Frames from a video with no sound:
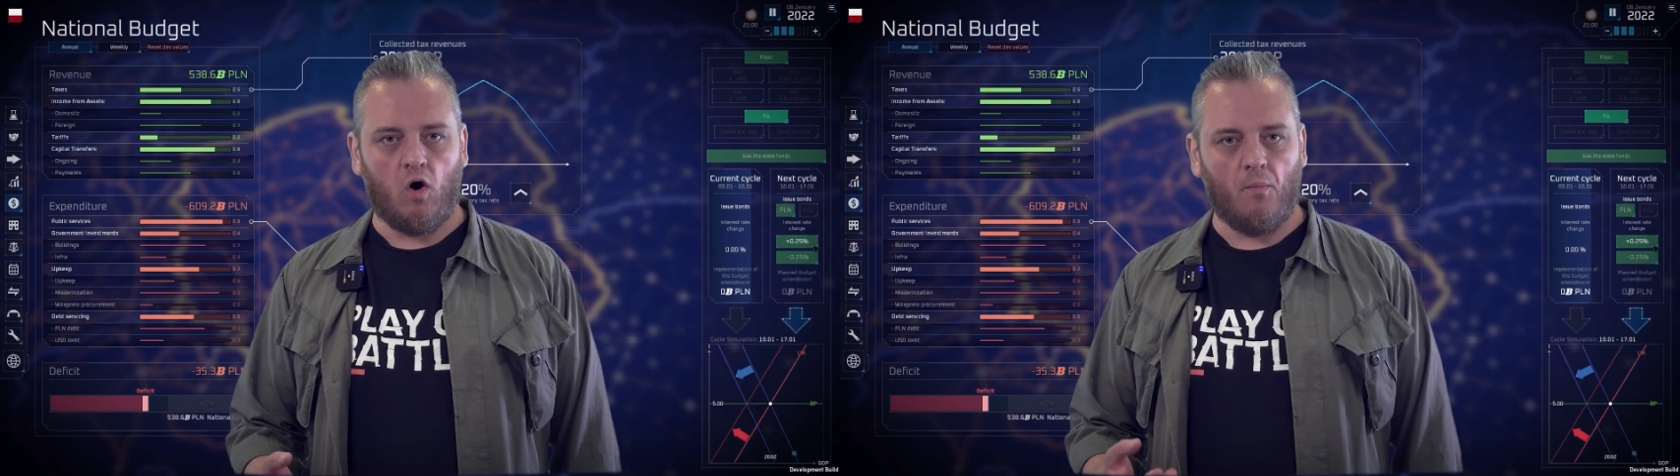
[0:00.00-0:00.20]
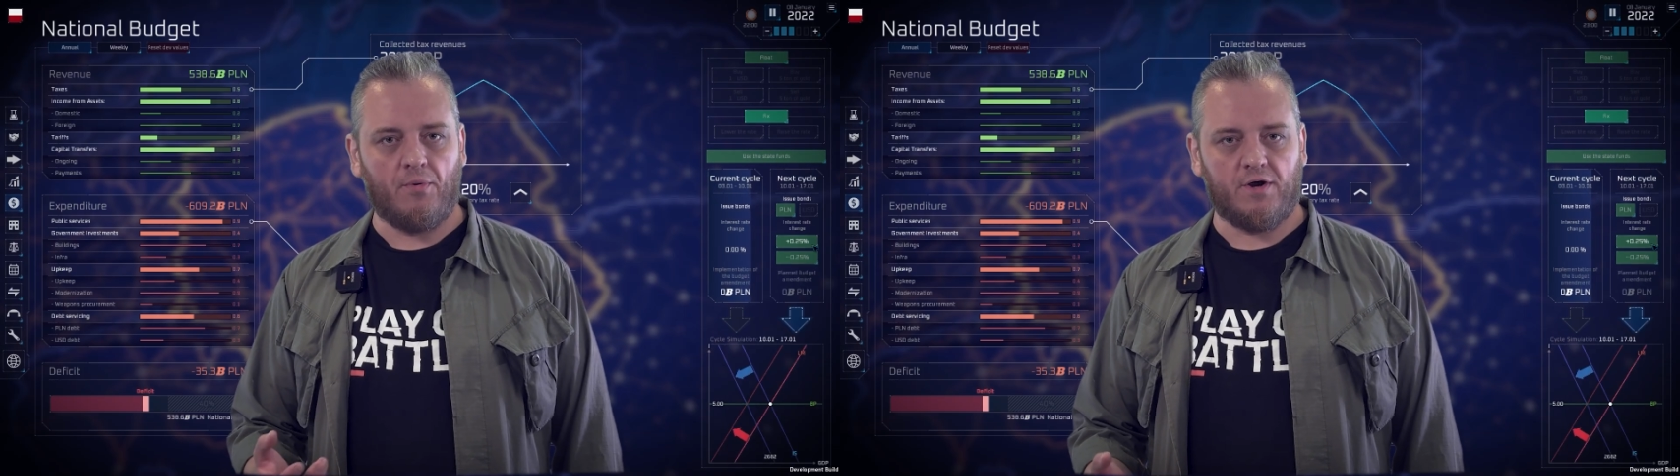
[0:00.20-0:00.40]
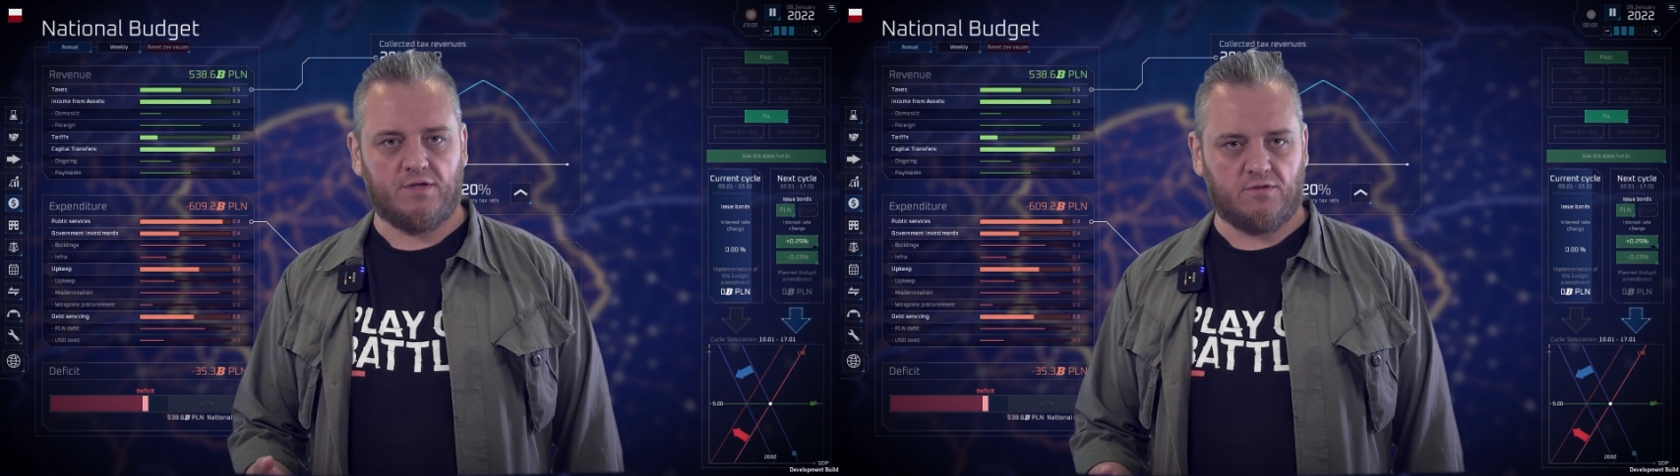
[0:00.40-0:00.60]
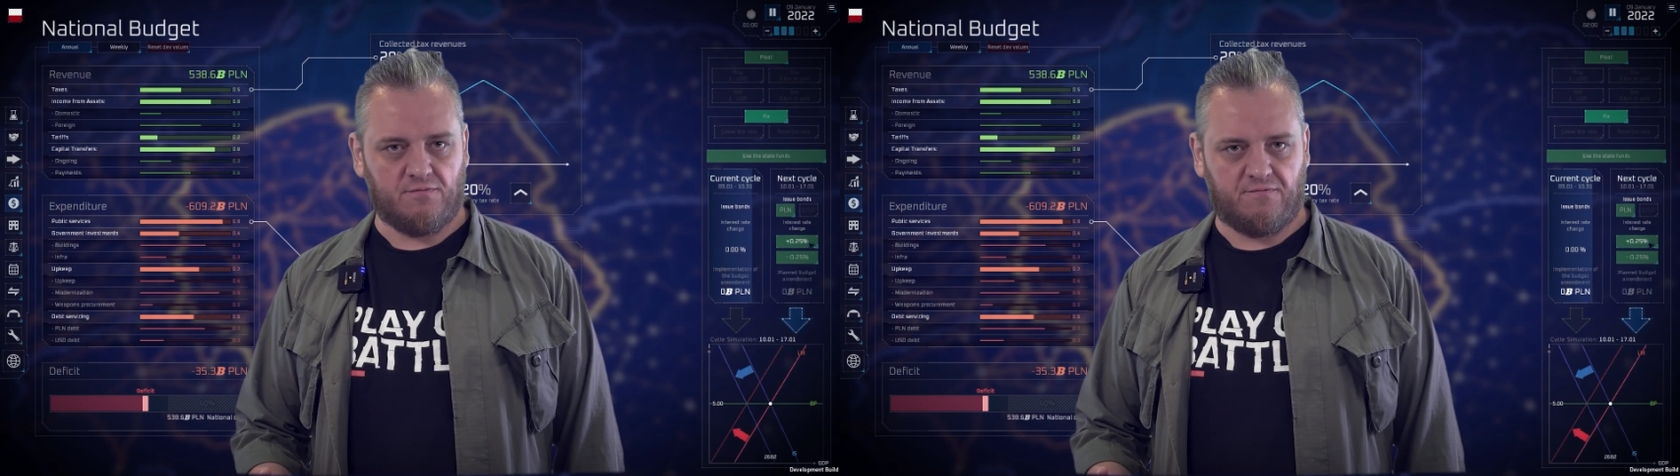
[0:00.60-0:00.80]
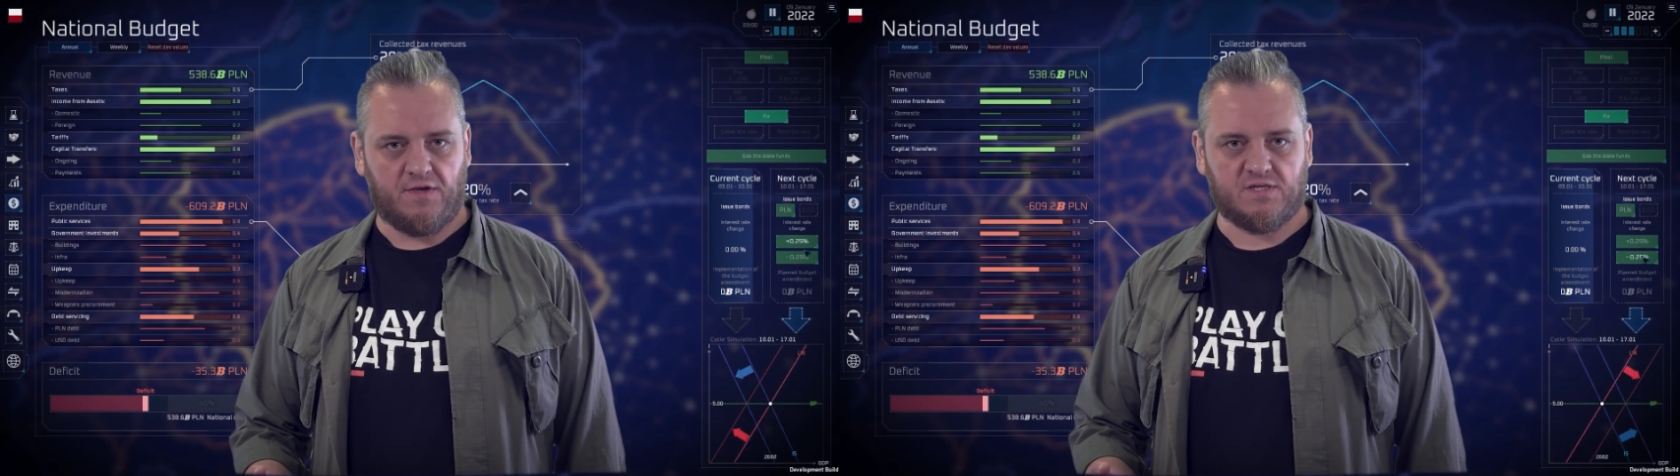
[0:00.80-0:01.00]
operate
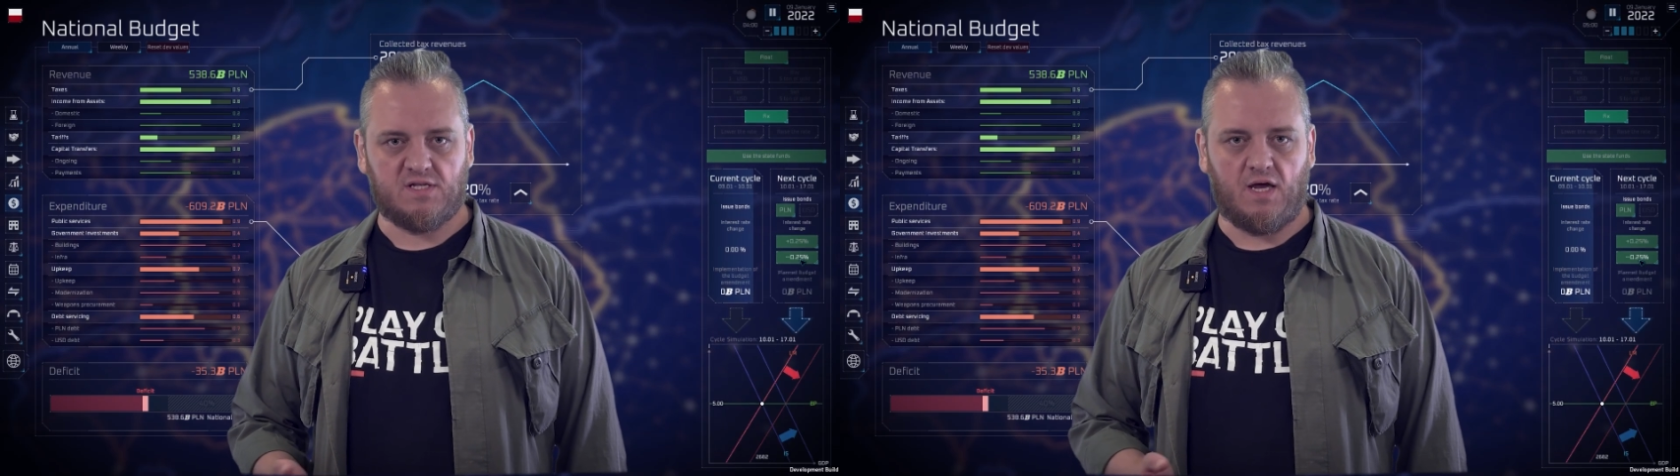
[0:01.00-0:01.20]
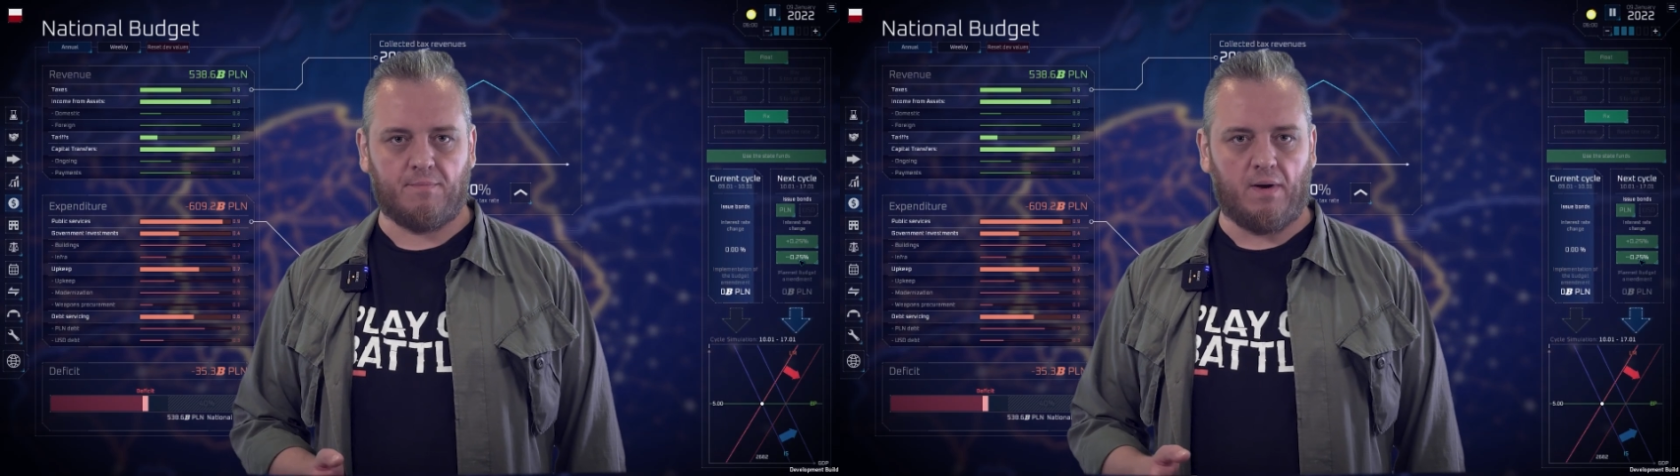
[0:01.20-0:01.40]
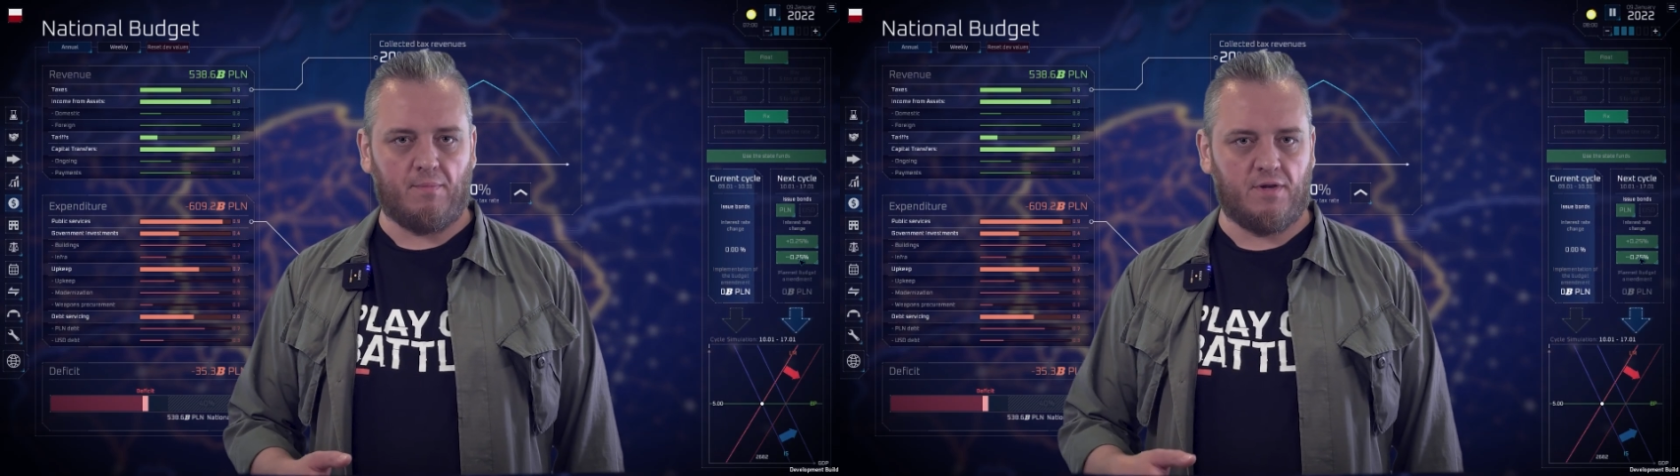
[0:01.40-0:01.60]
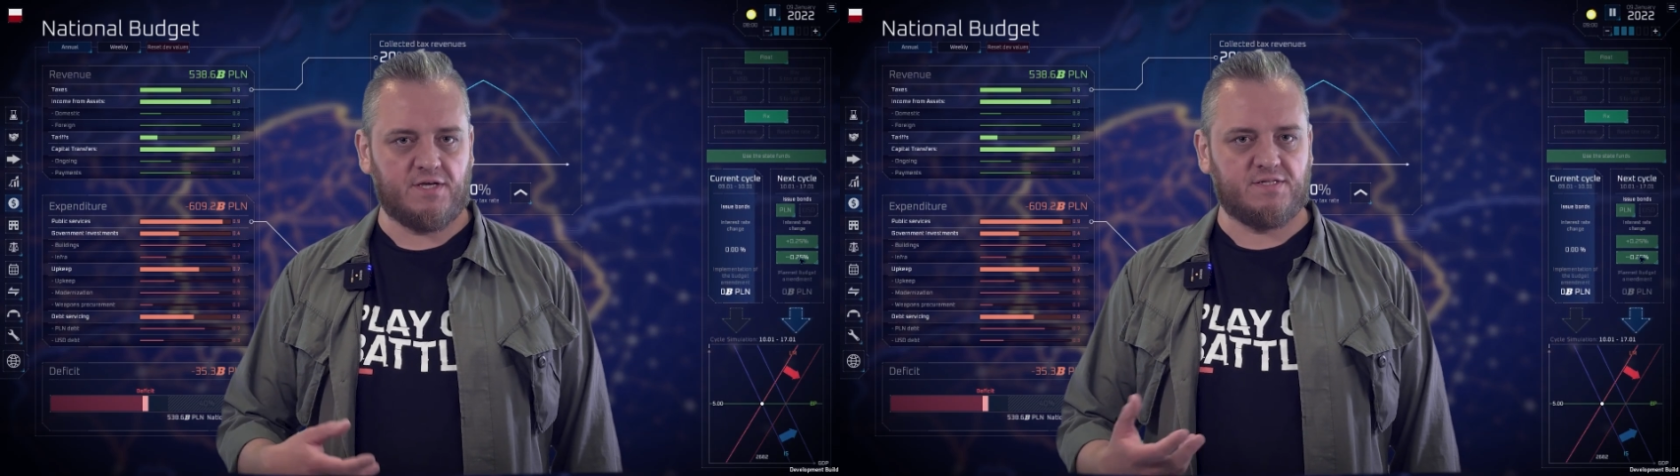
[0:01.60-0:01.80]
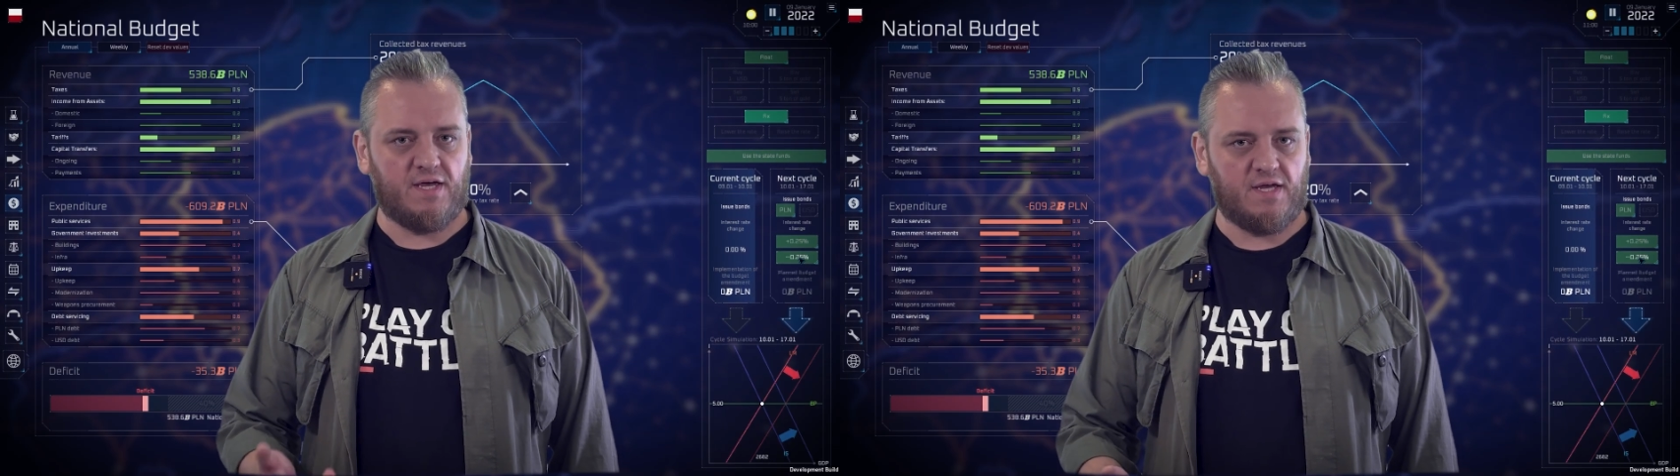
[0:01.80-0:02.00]
on things like
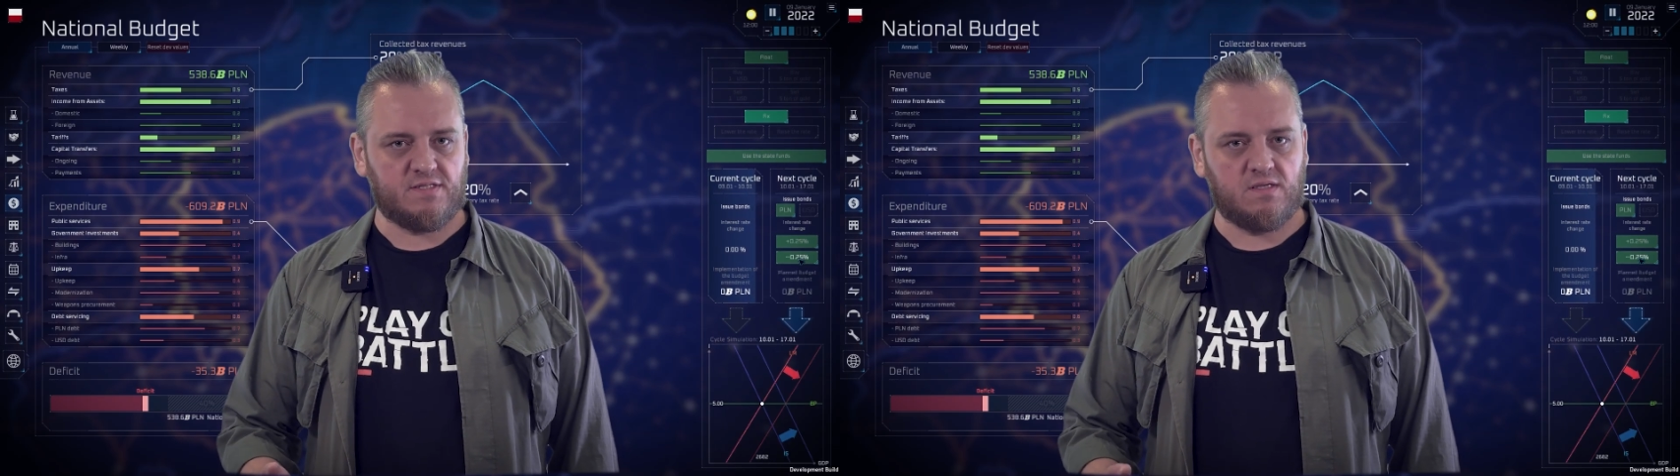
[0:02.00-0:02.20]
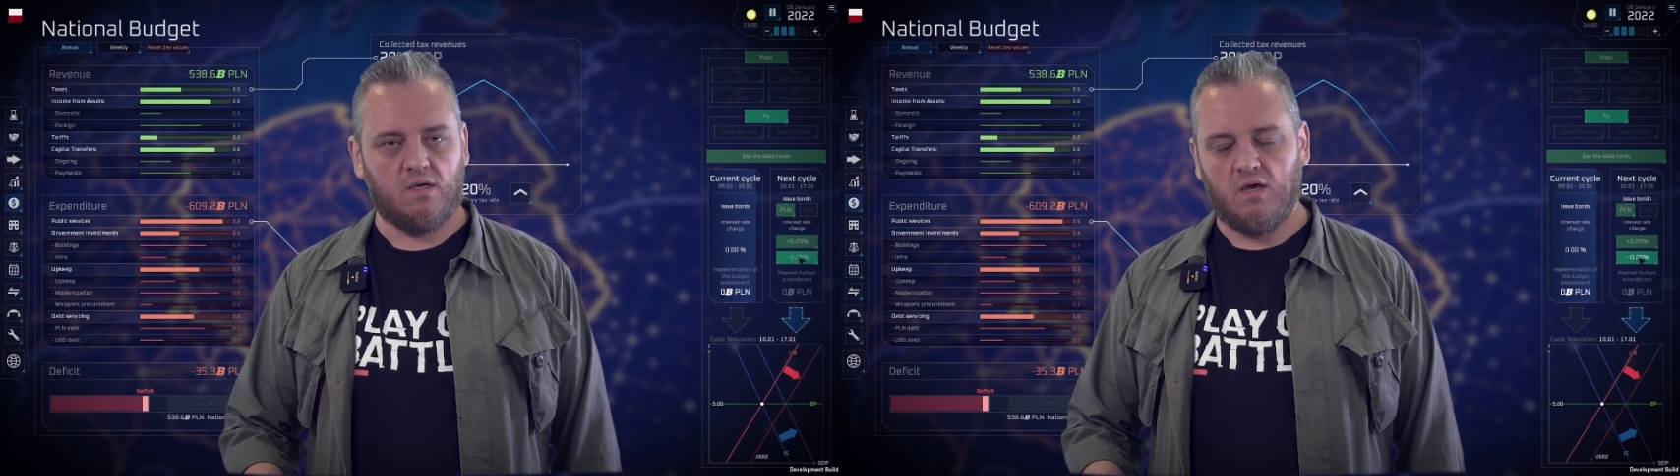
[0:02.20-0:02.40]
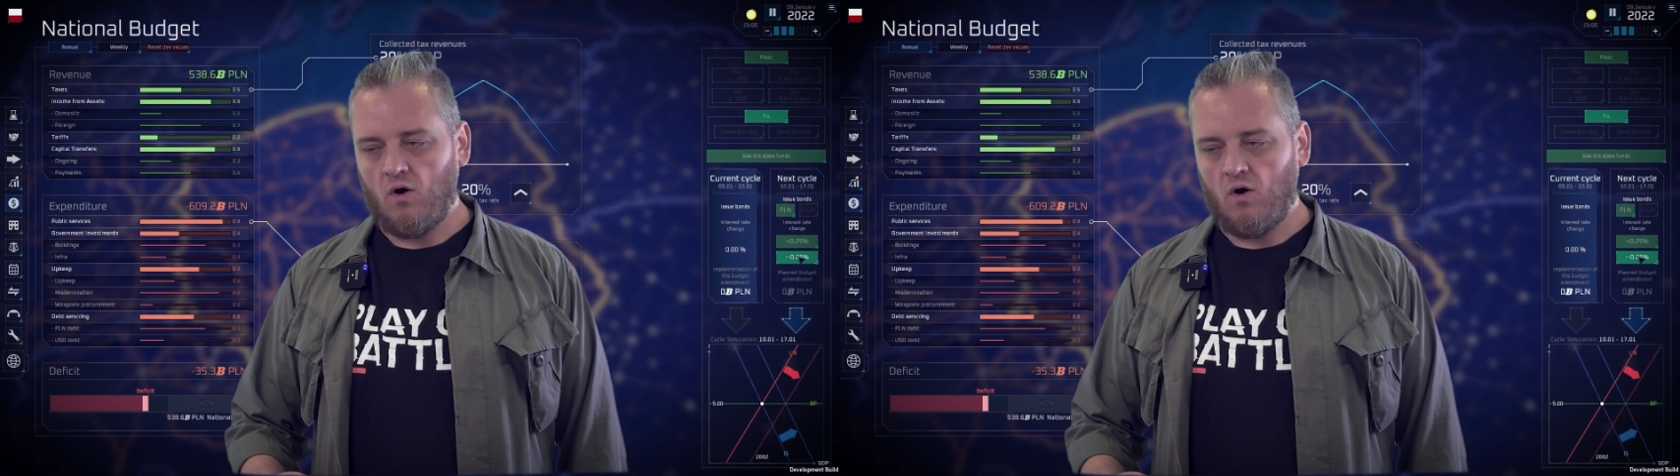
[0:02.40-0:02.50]
public debt